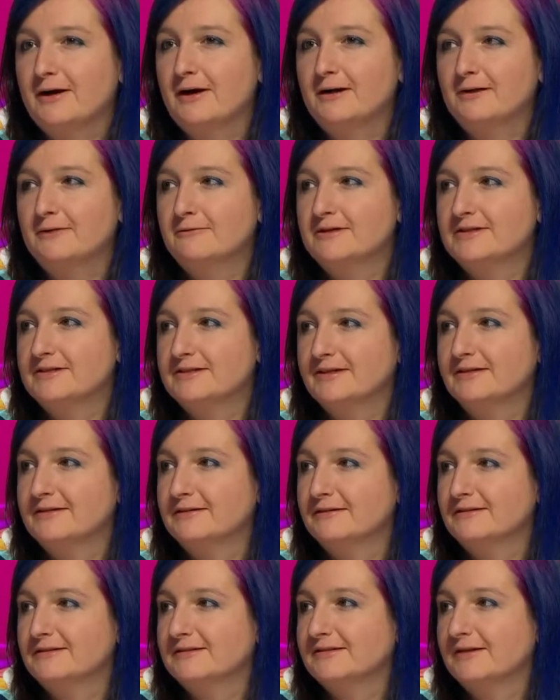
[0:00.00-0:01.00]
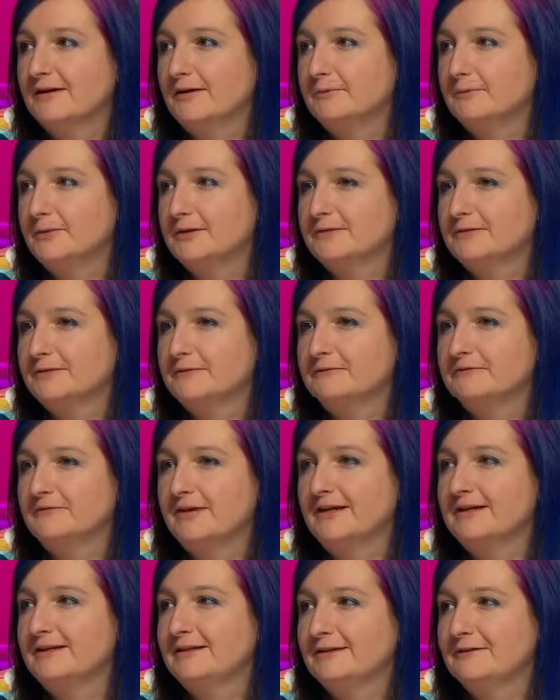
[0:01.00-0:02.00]
Irish singers and we sort of
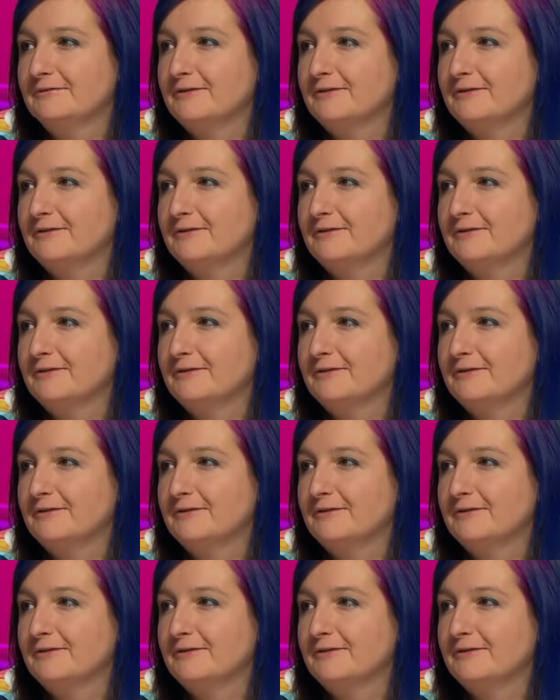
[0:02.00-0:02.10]
vaguely